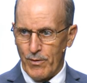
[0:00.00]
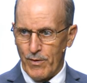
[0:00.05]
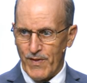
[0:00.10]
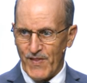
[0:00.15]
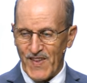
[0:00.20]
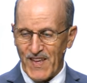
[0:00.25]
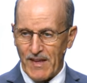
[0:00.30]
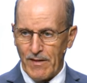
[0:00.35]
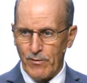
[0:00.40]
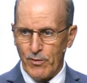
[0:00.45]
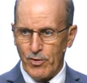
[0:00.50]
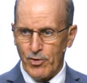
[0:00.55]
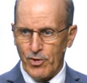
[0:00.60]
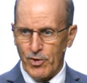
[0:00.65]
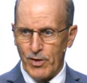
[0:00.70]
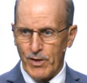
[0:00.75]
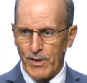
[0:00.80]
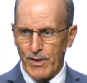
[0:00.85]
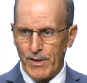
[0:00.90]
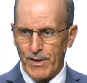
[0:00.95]
thieves.
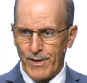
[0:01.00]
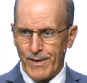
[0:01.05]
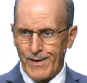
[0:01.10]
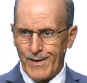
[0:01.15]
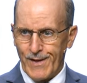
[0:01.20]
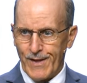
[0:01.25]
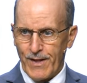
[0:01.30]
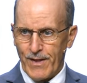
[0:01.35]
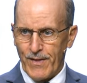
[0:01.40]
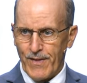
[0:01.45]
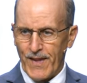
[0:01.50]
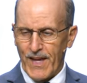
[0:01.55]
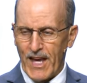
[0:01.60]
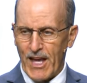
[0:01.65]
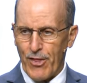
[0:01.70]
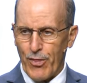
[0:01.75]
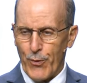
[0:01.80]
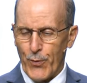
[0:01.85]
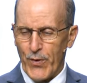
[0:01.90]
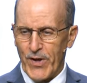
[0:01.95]
They
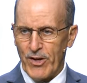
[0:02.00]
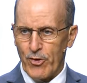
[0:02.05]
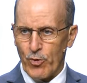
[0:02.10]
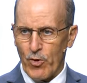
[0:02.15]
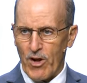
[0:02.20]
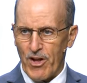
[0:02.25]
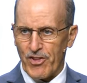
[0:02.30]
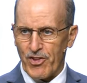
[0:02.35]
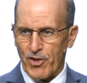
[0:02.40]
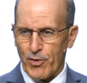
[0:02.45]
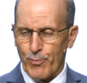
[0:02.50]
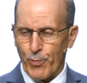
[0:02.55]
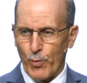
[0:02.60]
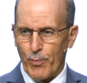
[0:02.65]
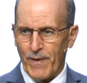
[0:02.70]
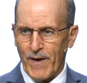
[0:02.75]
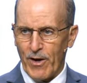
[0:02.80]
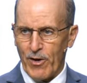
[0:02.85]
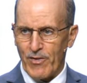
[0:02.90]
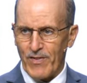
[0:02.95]
had three crosses prepared